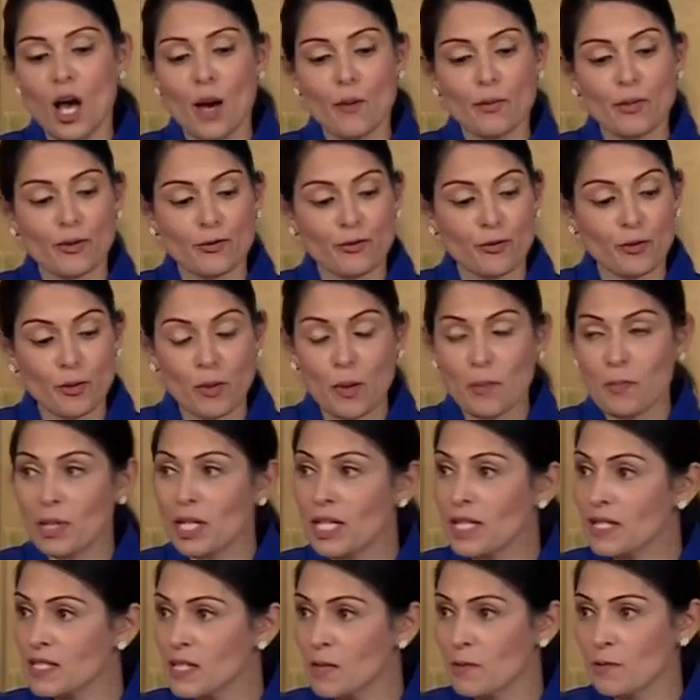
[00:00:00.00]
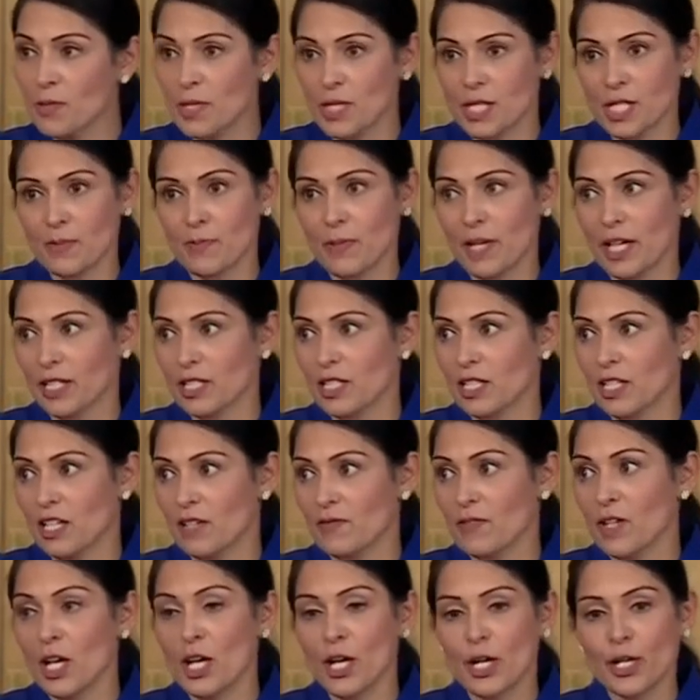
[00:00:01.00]
But from a policing
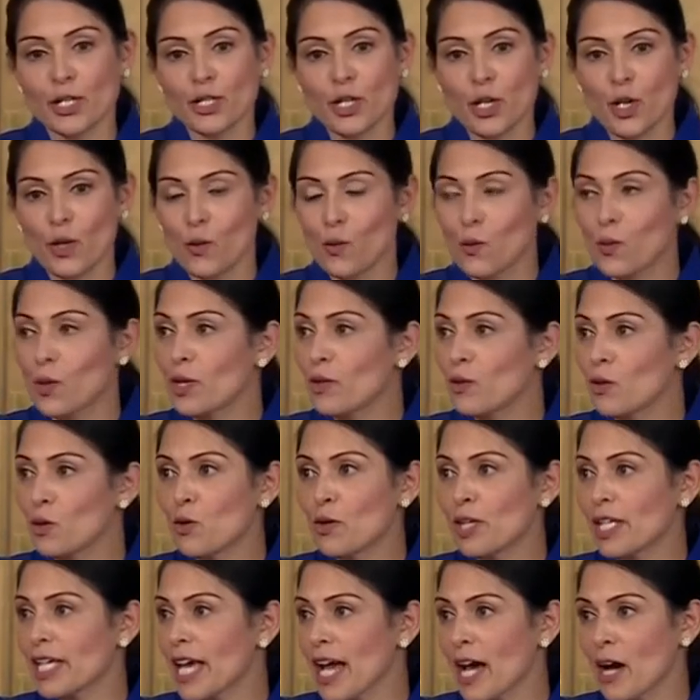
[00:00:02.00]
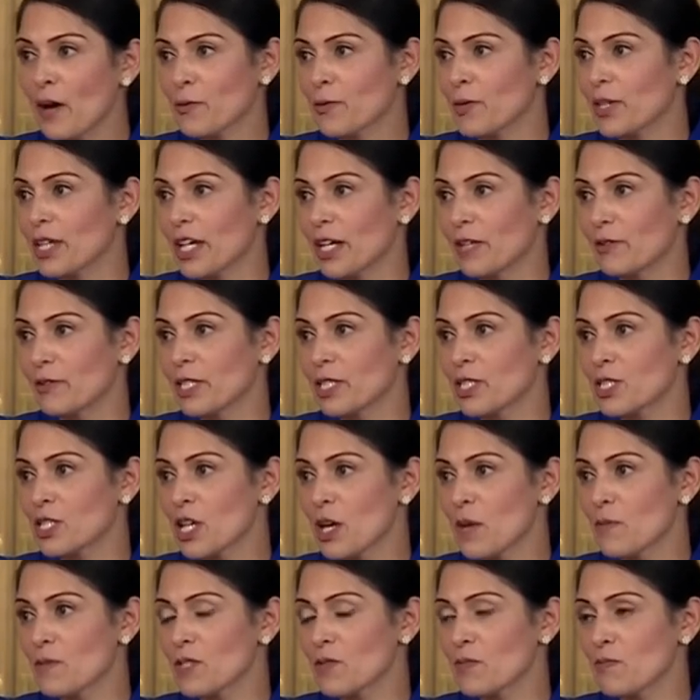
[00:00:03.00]
perspective, you know, we're already out there in
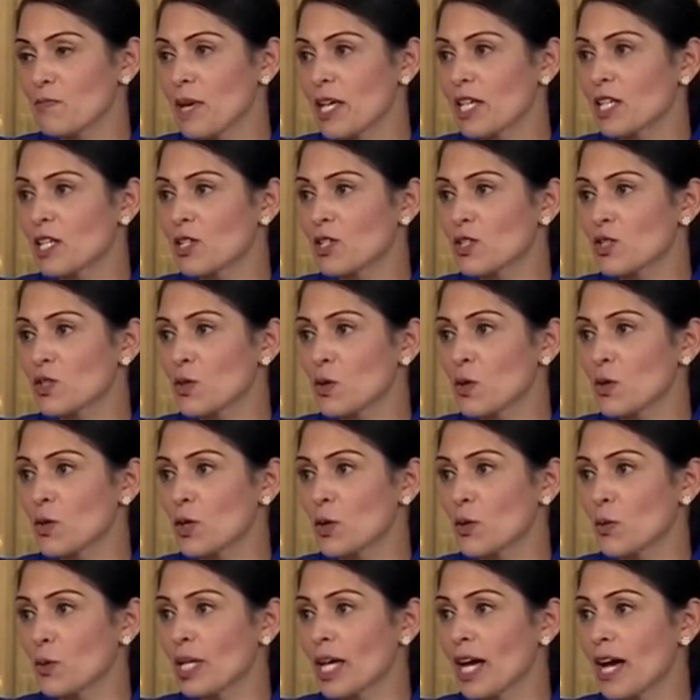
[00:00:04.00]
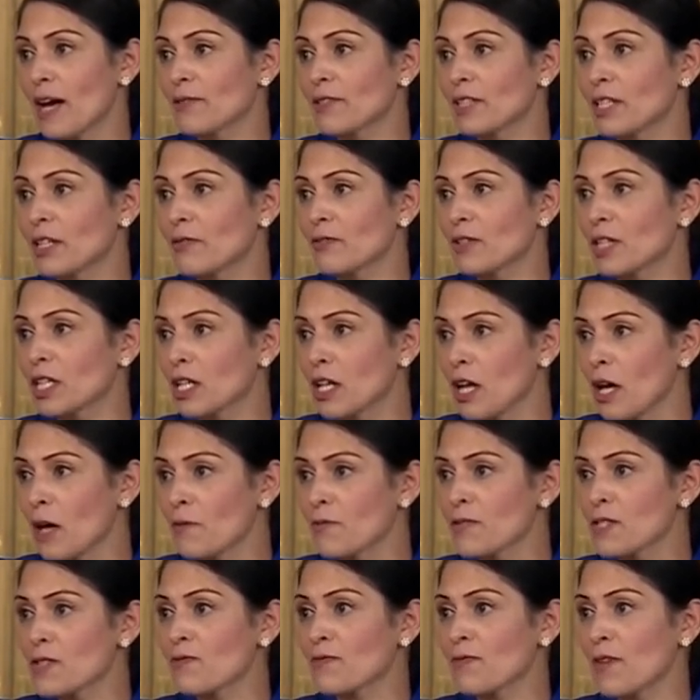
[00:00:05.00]
terms of making sure that we have enough
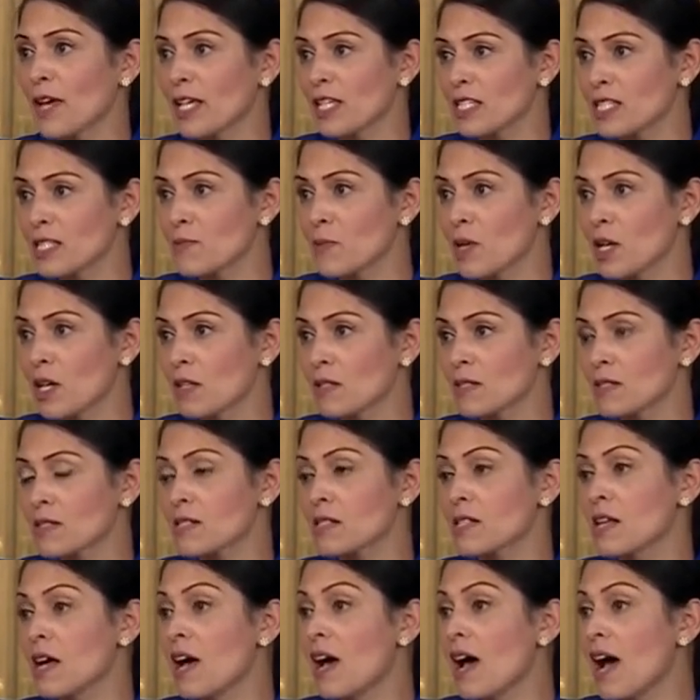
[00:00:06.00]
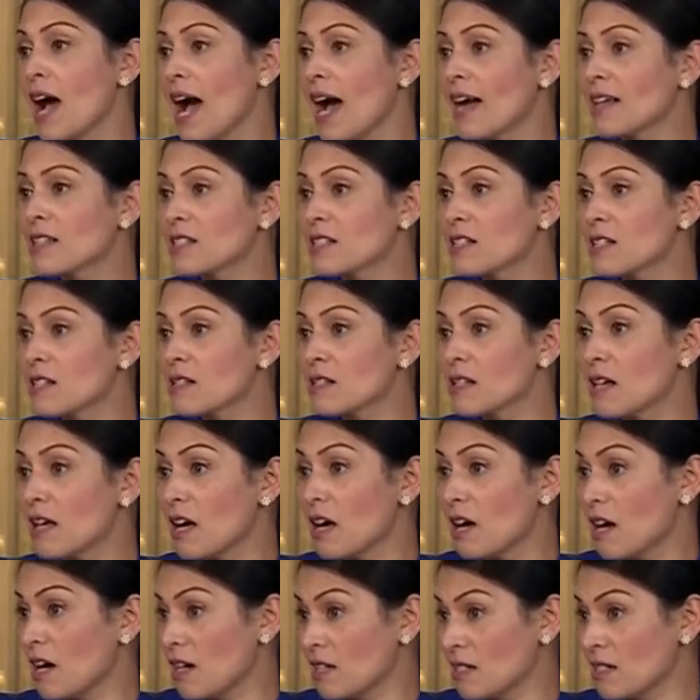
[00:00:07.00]
gloves, face masks, and
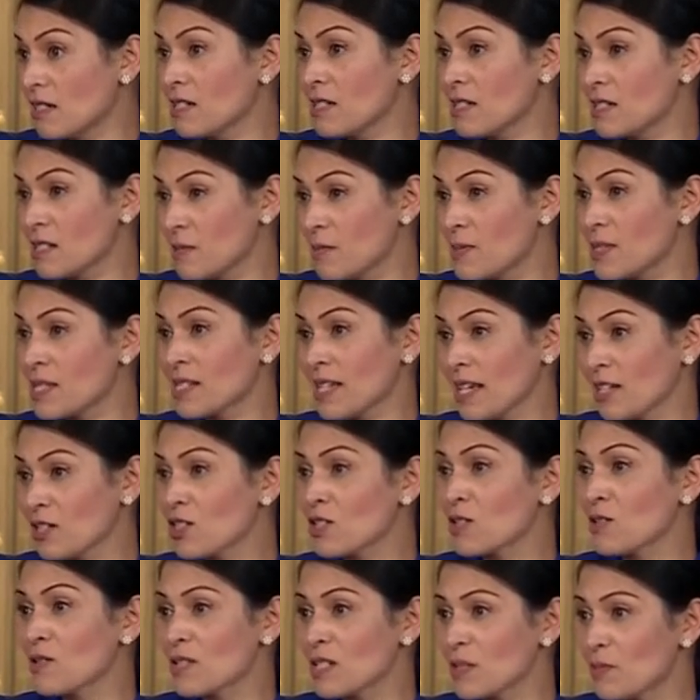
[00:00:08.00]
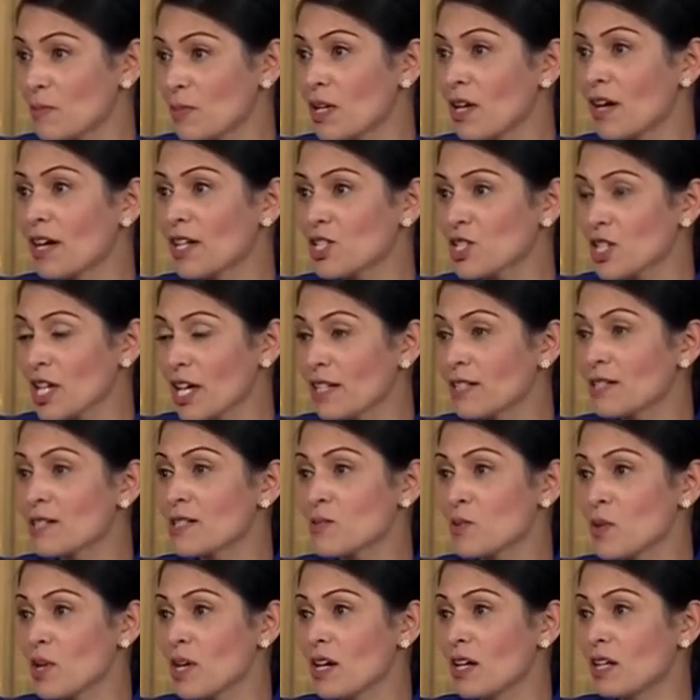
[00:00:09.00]
a substantial supply chain
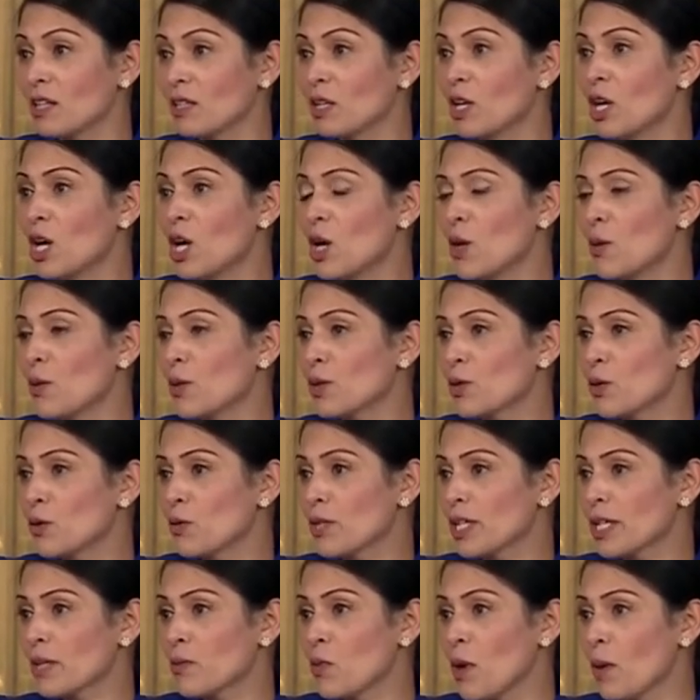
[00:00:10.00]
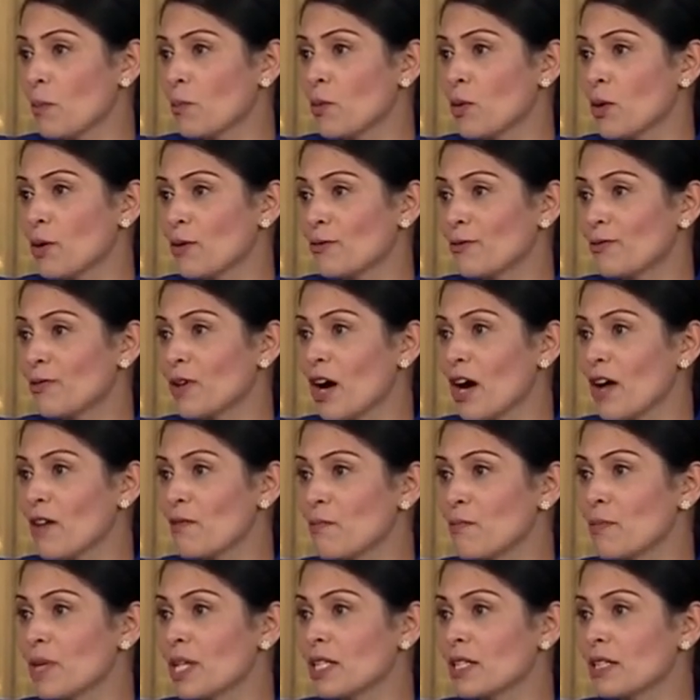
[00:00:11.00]
as well, with already
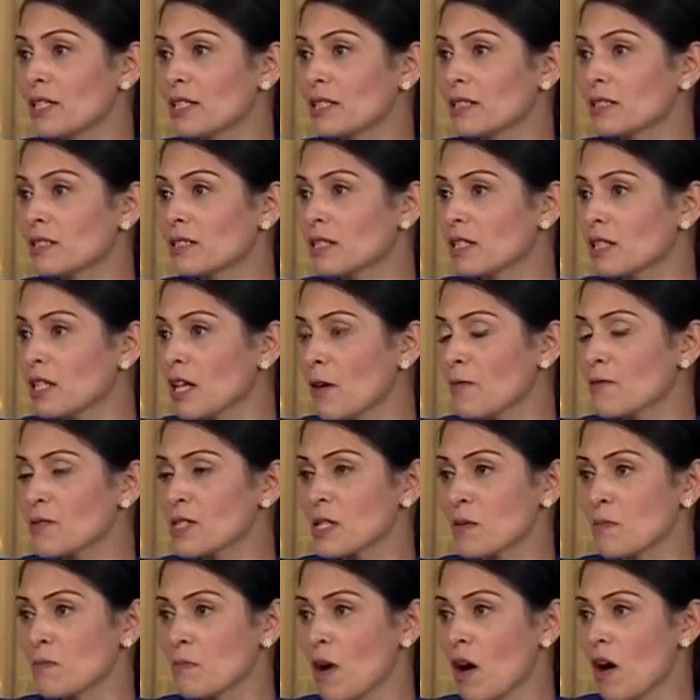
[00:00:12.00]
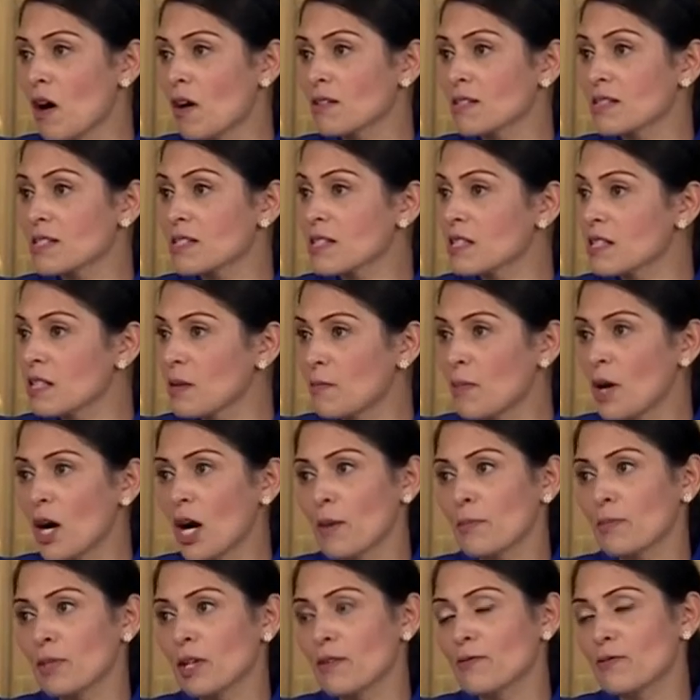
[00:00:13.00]
1.5 million gloves and masks in the
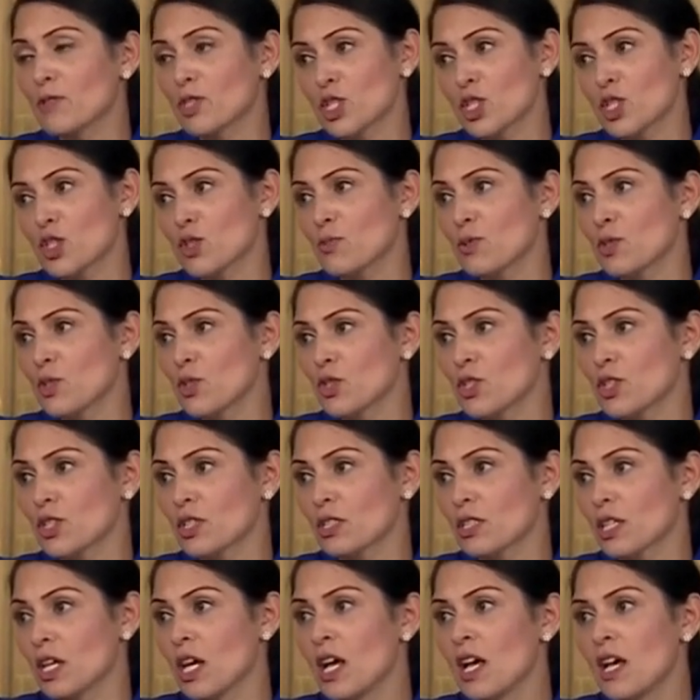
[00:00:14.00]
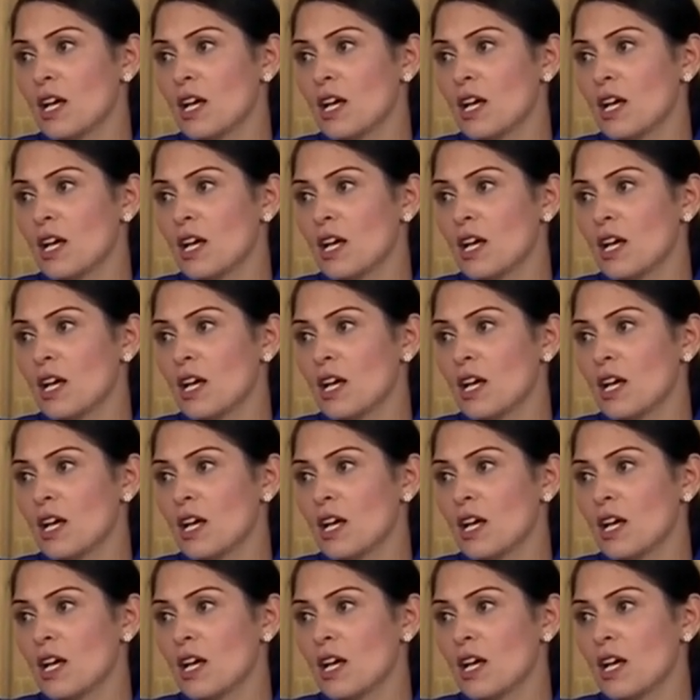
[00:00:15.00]
pipeline for distribution.